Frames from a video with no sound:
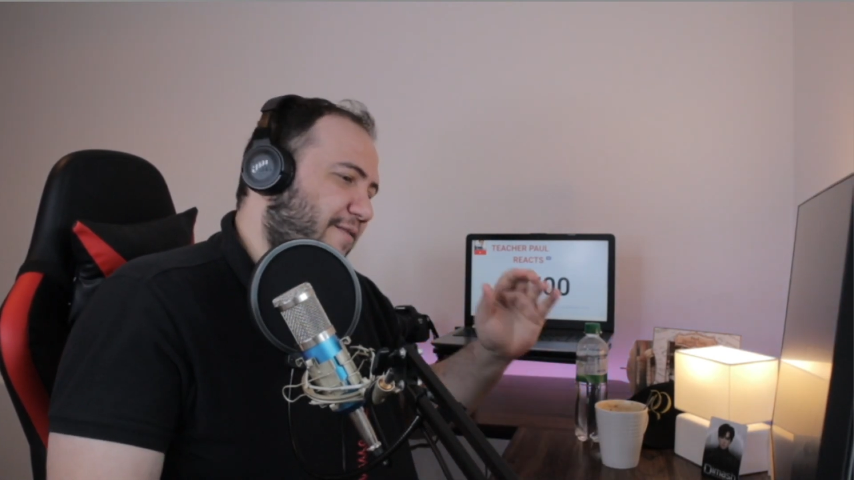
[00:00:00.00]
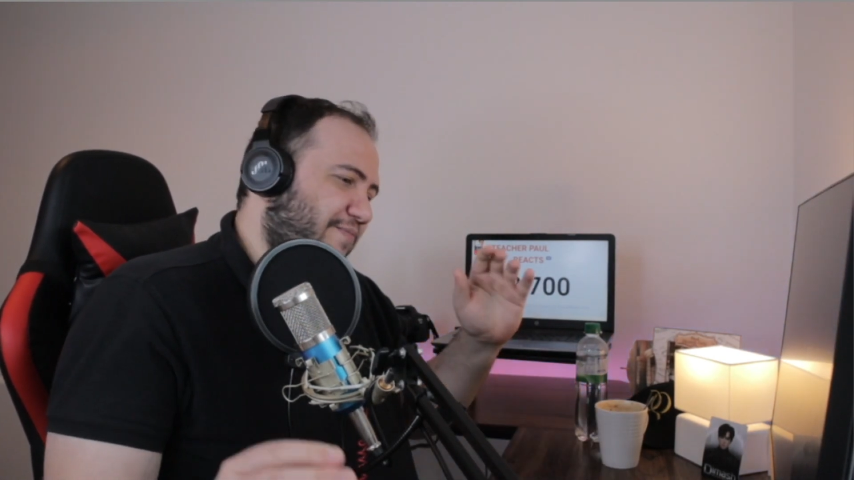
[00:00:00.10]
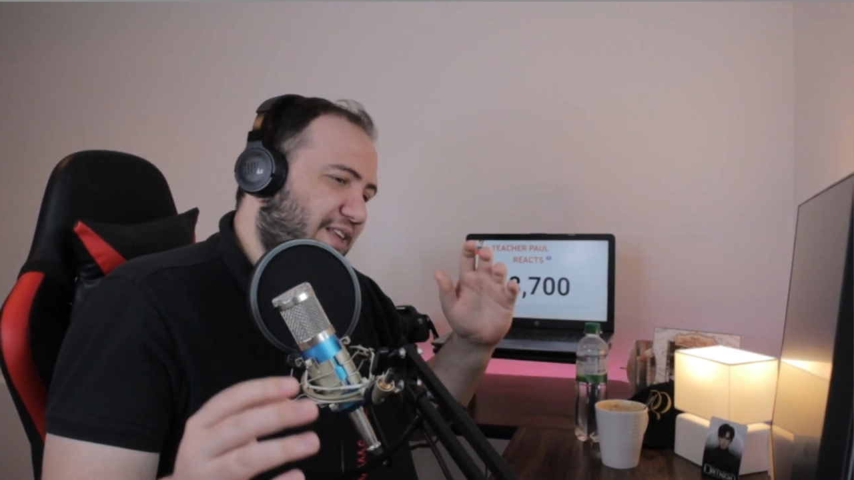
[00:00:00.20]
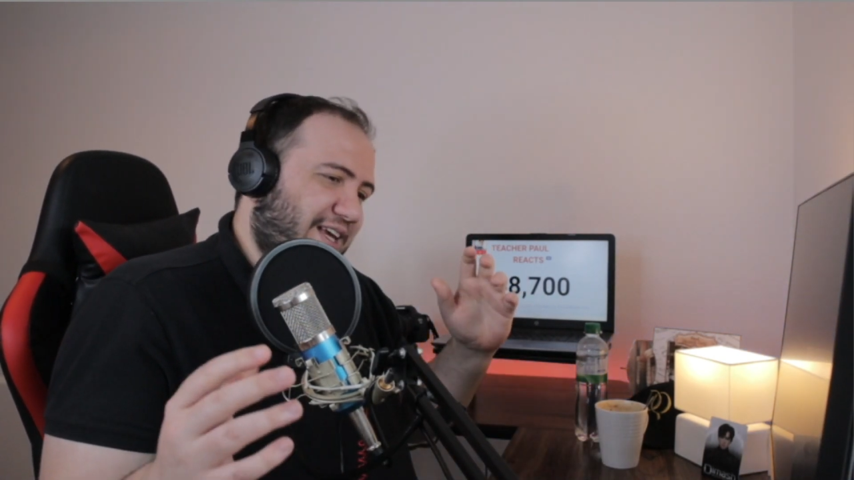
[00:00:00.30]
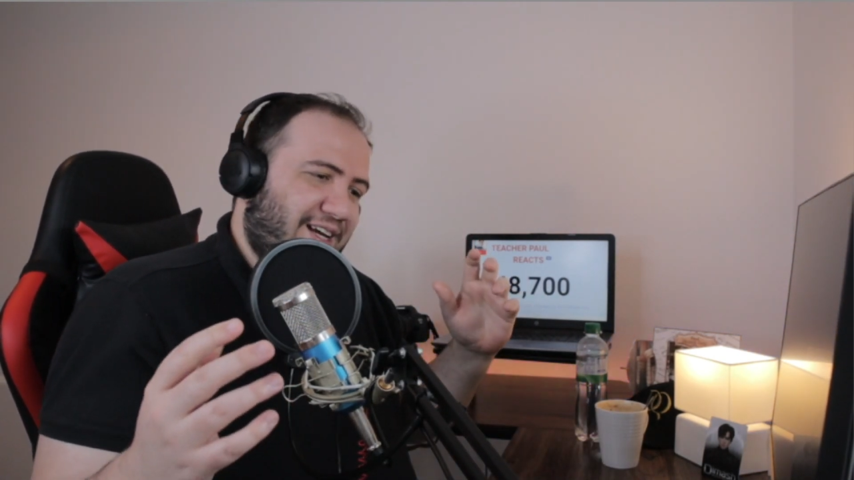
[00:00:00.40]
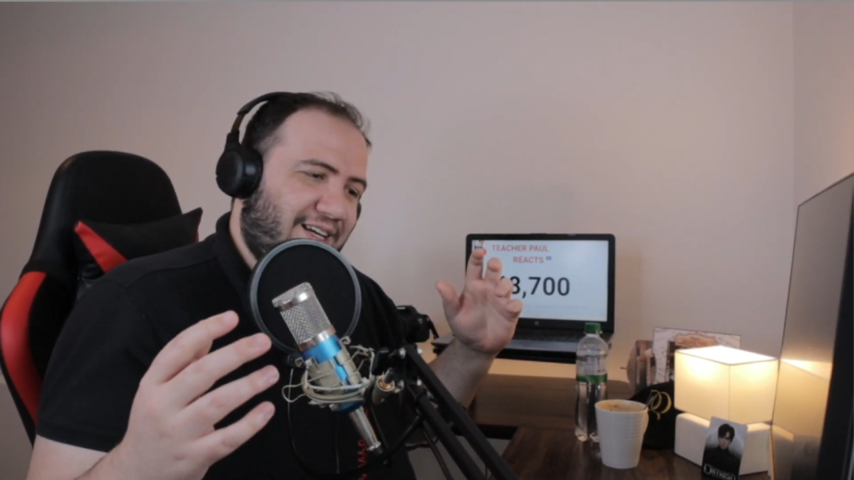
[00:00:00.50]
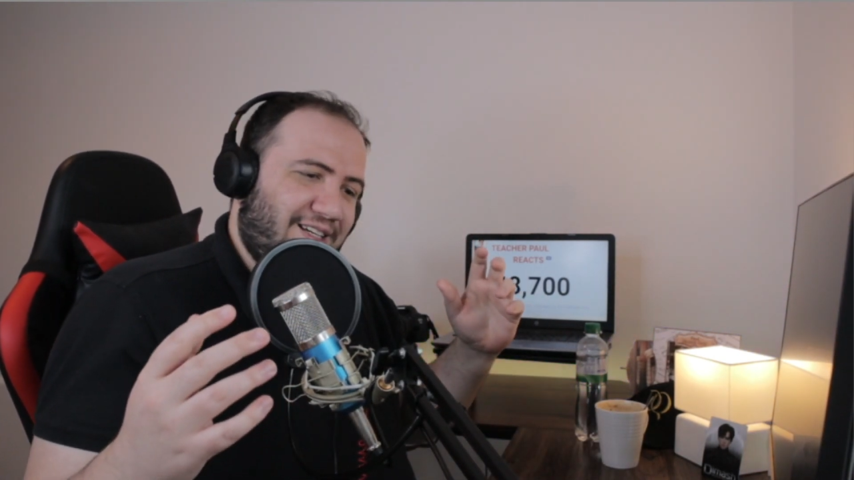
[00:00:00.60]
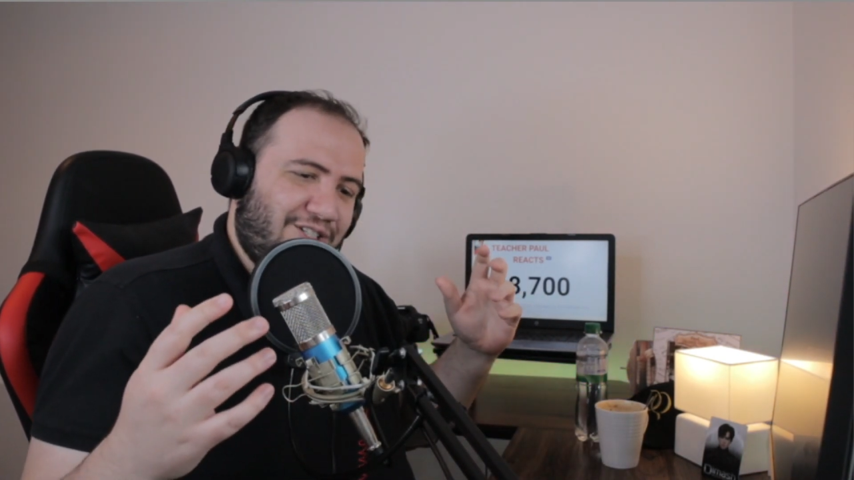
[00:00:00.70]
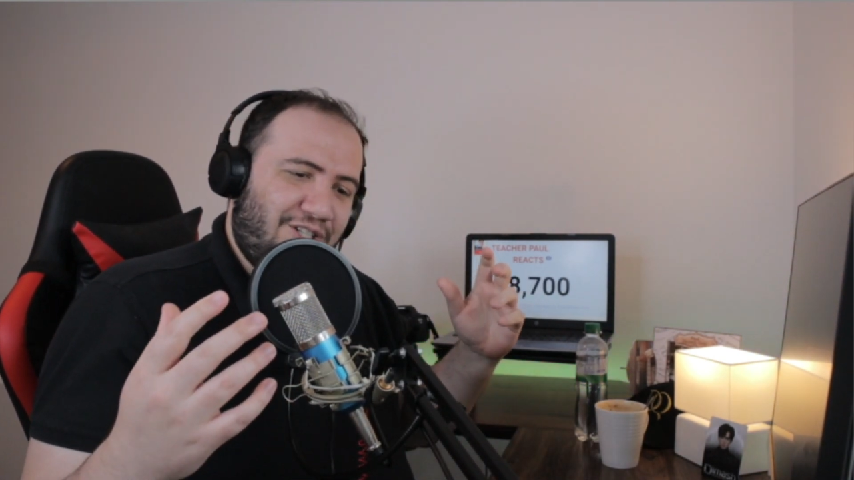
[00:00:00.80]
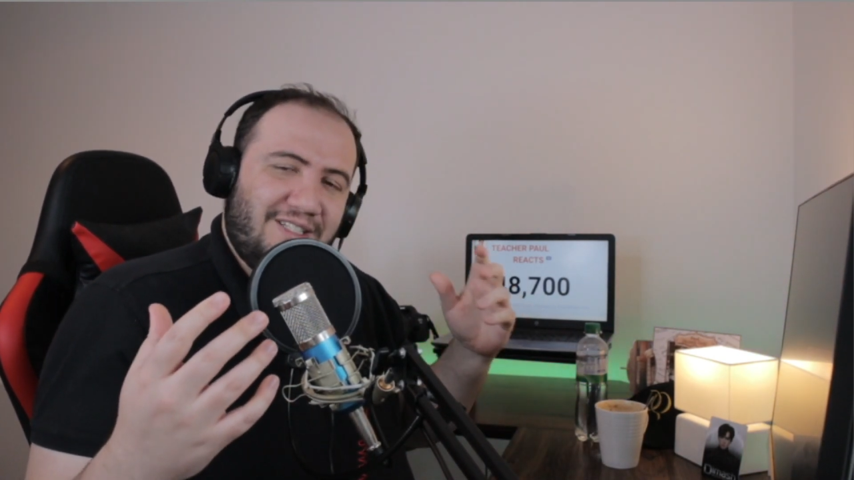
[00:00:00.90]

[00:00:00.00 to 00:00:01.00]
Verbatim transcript: and she is